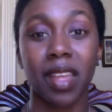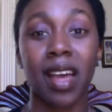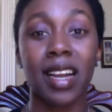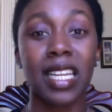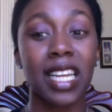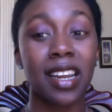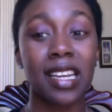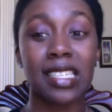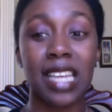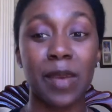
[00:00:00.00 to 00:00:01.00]
A clear
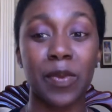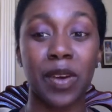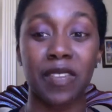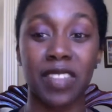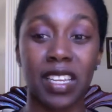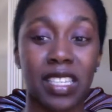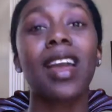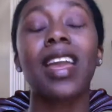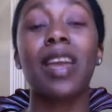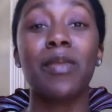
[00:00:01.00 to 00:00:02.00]
example of this
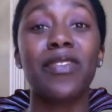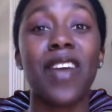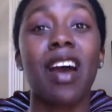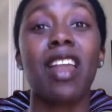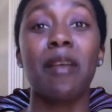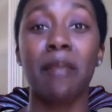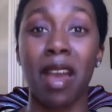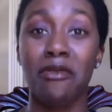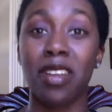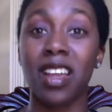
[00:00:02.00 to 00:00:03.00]
can be found in
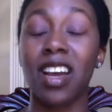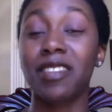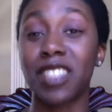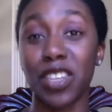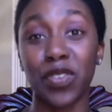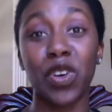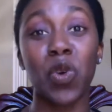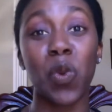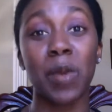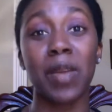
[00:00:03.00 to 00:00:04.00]
my reading of
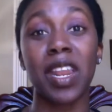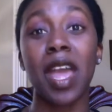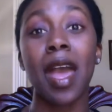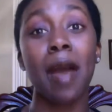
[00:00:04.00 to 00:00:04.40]
Difficult Women